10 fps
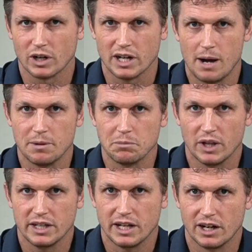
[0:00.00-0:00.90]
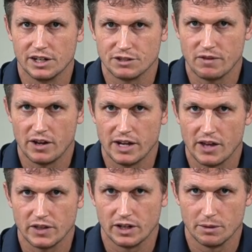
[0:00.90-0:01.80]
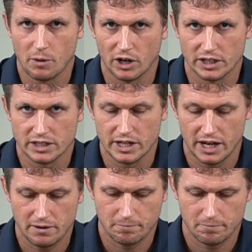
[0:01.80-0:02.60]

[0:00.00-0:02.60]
common plate carriers found out there on the market today.